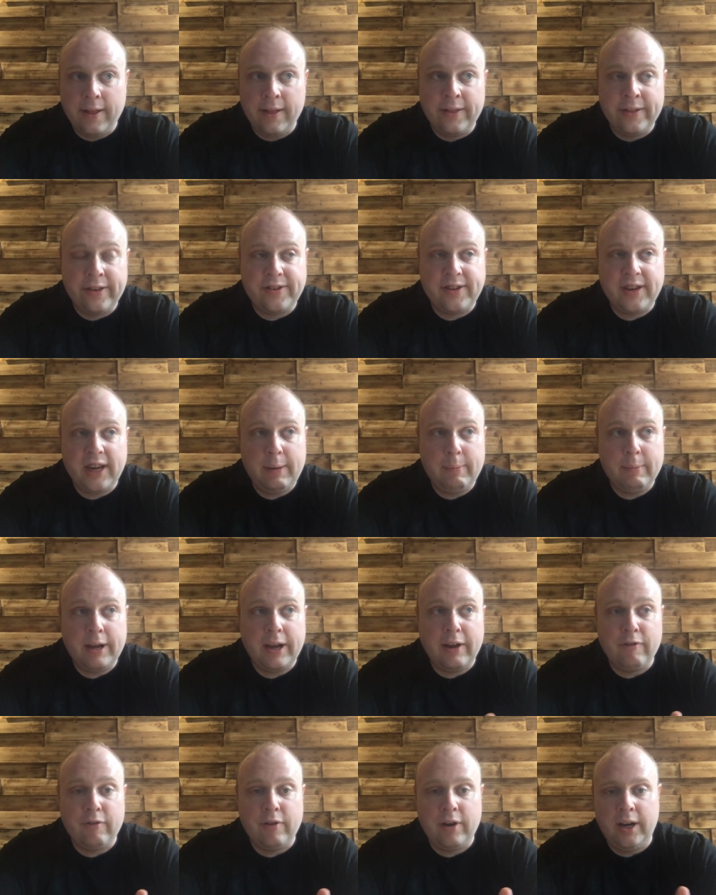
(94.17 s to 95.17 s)
and the team
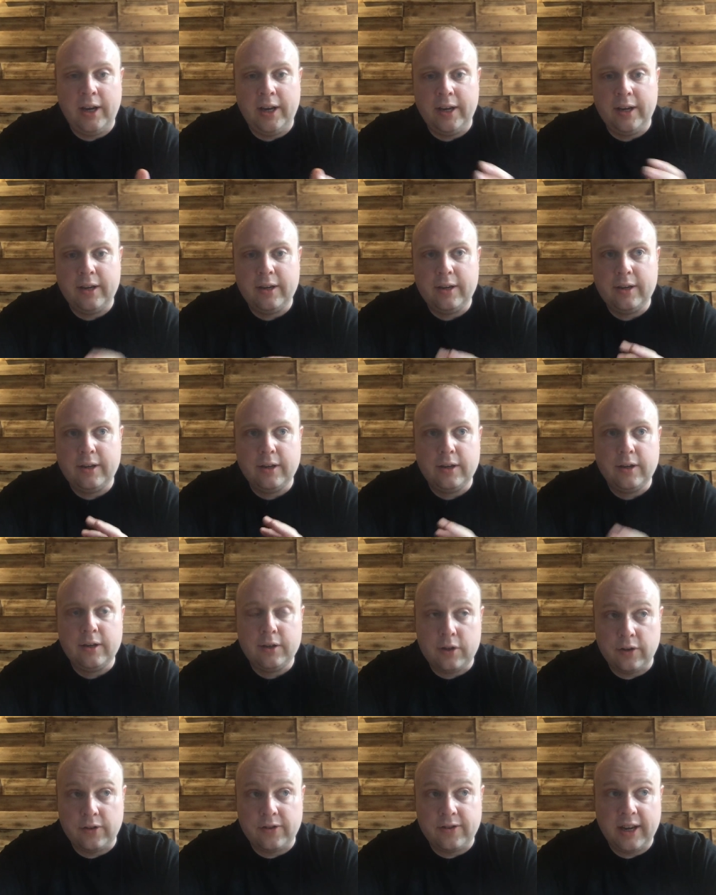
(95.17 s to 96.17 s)
there really
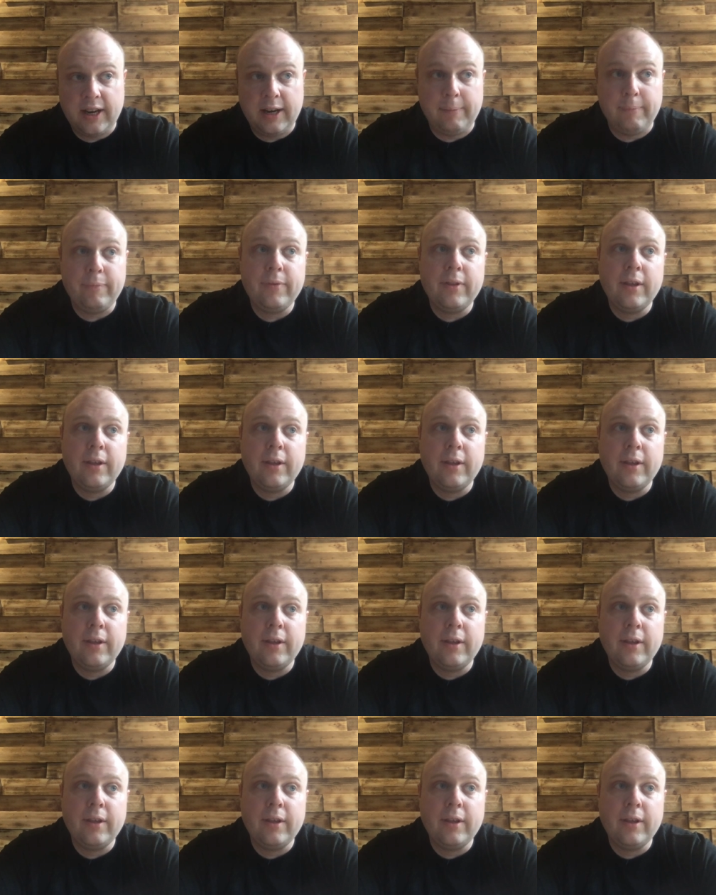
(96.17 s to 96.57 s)
good team.